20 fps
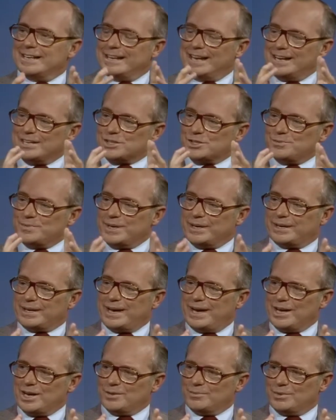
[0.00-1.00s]
it has to be
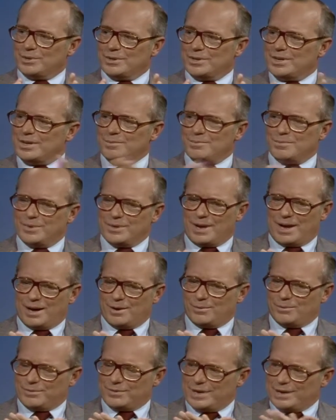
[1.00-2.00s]
accountable, but
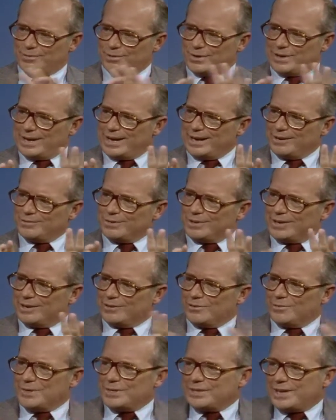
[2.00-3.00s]
I, never to have the
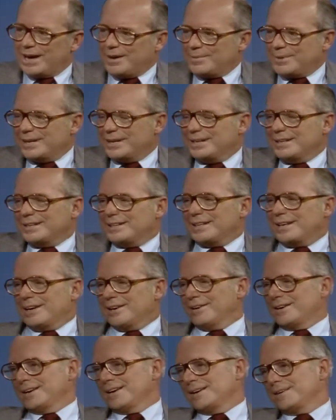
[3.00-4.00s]
government dominating the
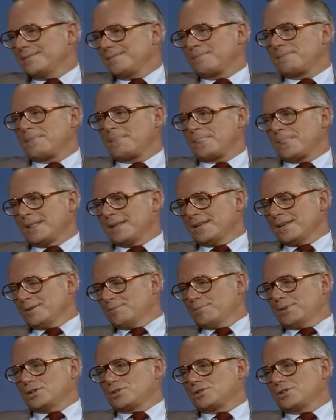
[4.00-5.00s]
area.
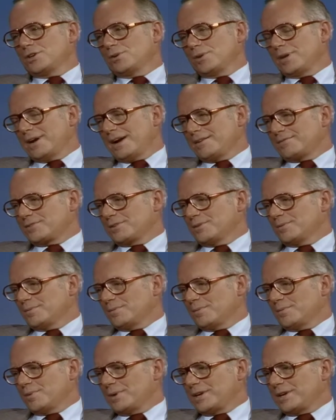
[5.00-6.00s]
But you know, you have to,
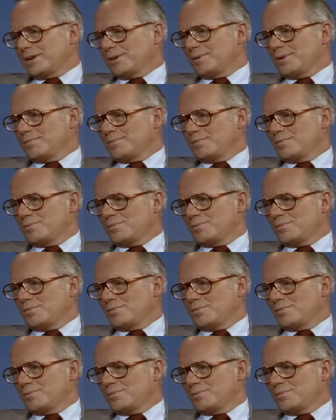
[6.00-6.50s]
we, we